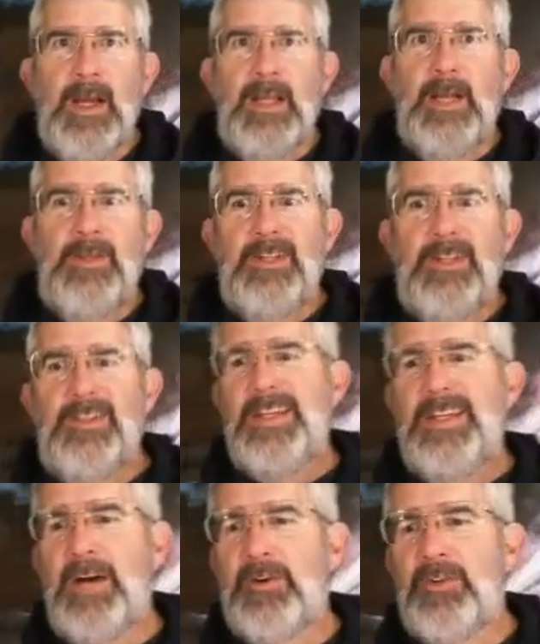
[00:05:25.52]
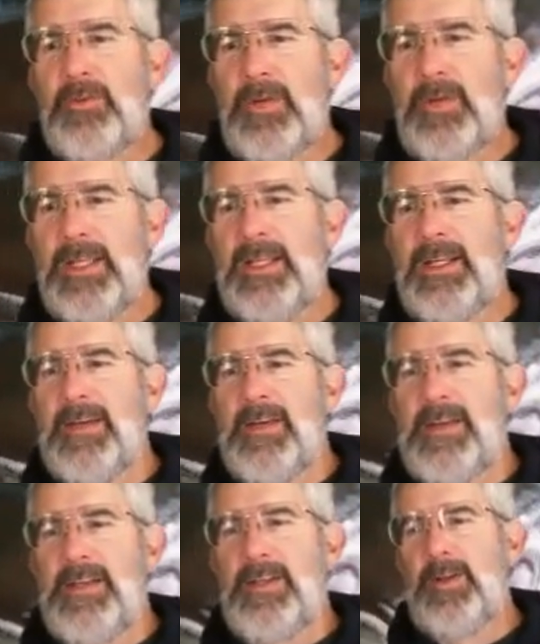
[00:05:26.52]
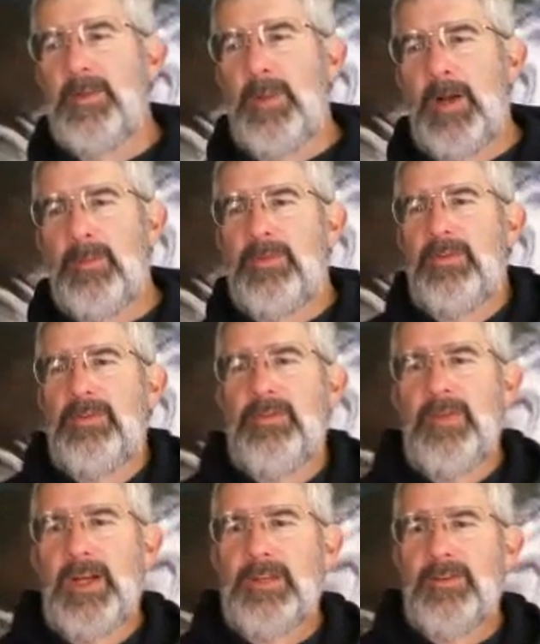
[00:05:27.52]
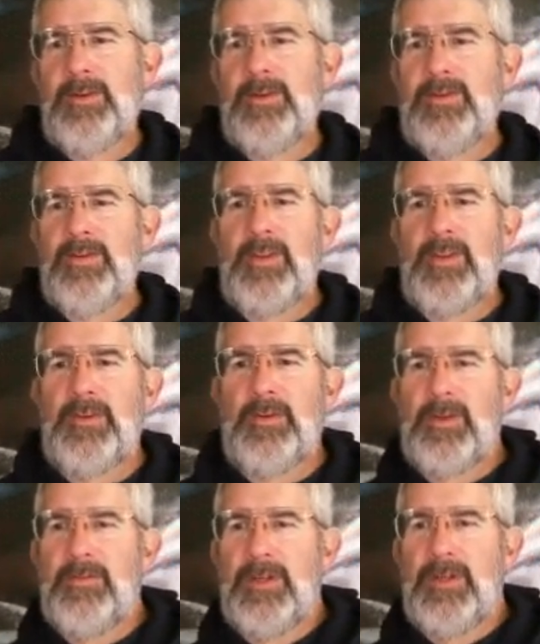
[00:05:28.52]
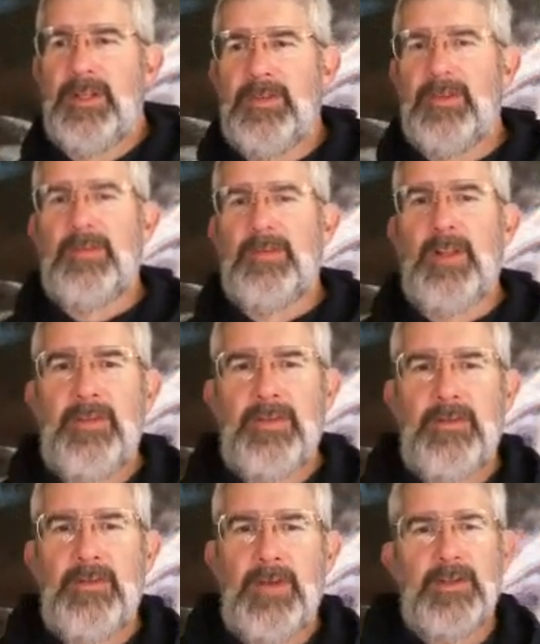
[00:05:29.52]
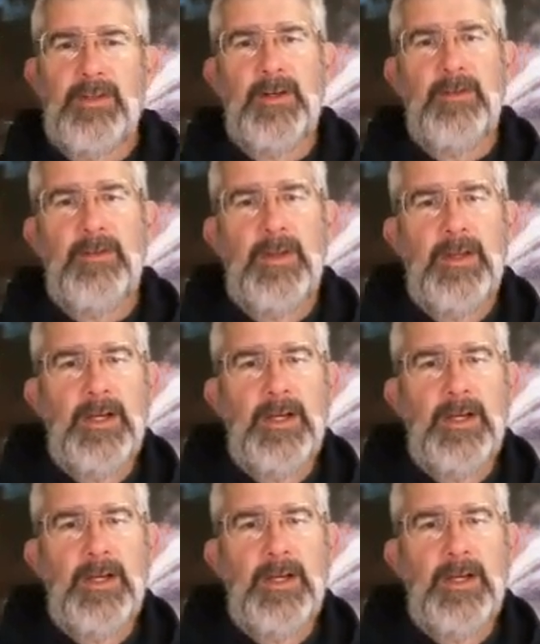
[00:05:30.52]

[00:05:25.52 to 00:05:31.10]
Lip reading: Now, when you take count 3, you learn about position vectors, and then the derivative is the velocity vector.